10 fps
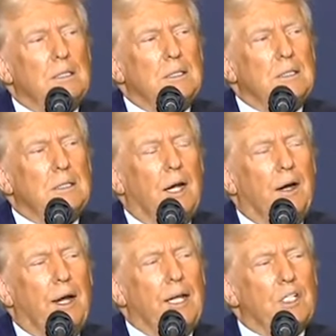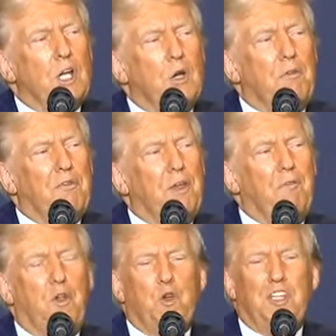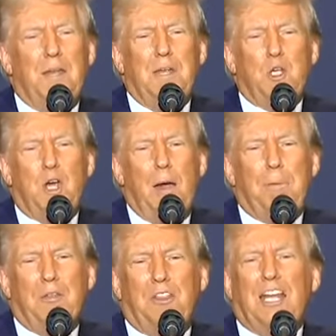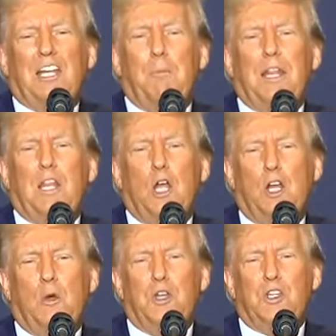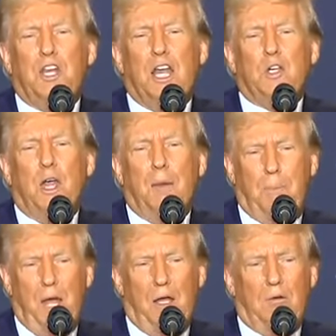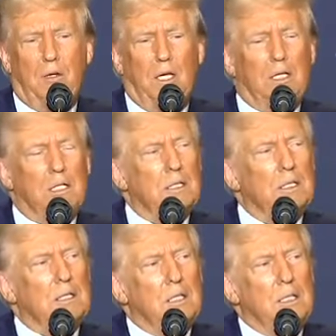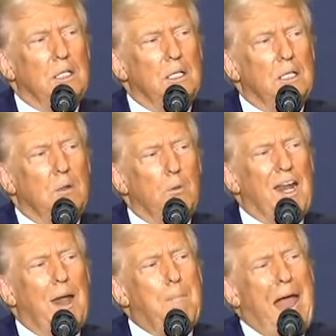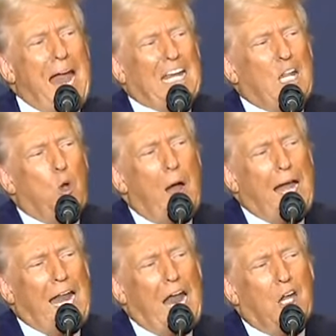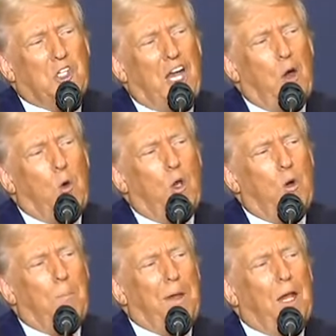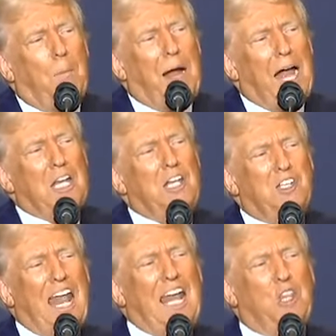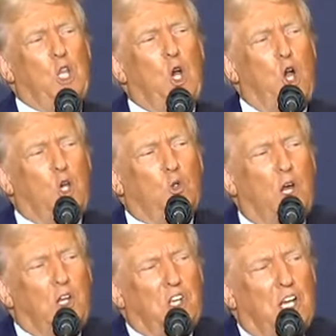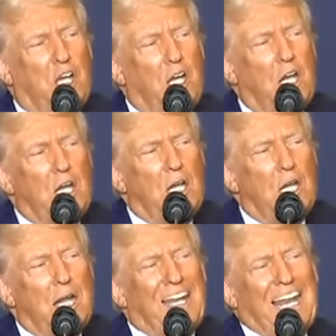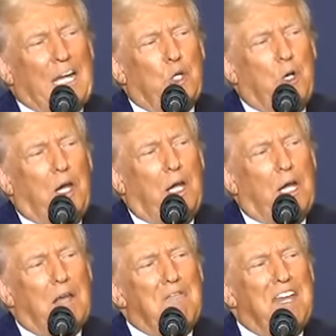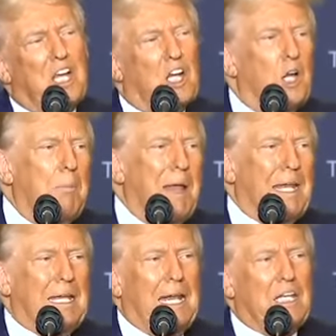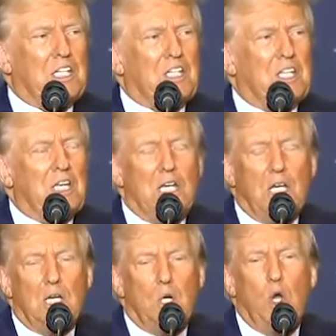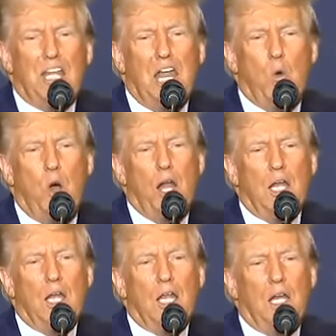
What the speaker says: All right? So if you see me drop out, that could be the only reason I drop out, right? When I'm back in the White House, I will repeal Biden's ethanol-crushing electric vehicle mandates on day one.